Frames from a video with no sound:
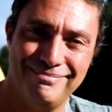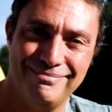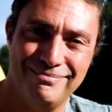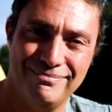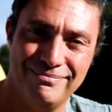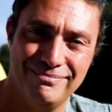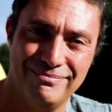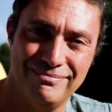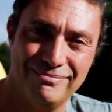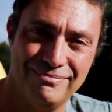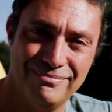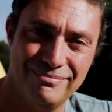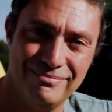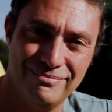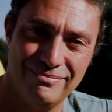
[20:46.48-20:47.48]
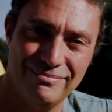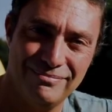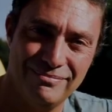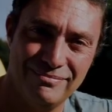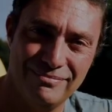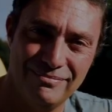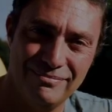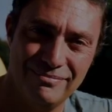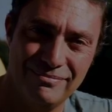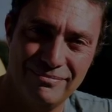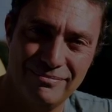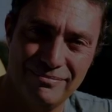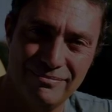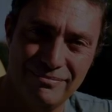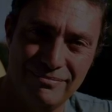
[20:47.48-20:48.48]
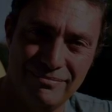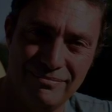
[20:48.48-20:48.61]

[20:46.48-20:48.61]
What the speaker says: (no one is talking)